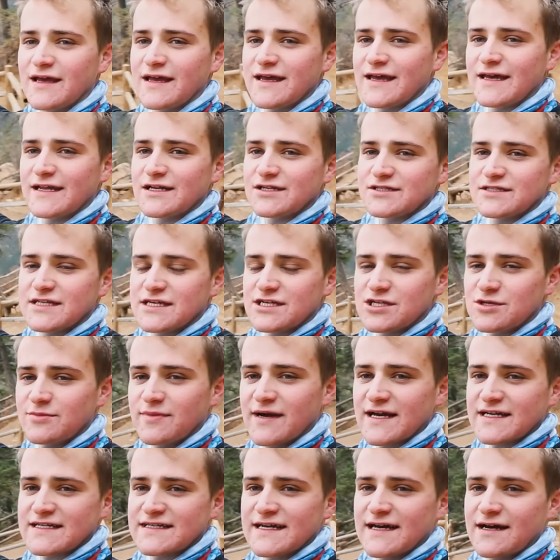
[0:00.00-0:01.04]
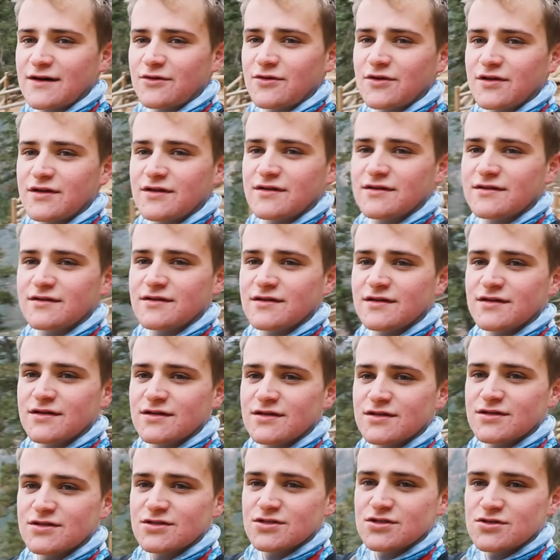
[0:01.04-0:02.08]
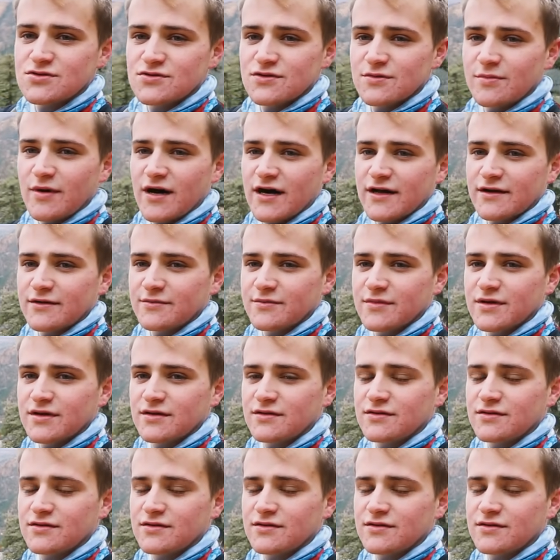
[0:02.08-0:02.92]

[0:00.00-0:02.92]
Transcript: And it'll take you back down to the bottom.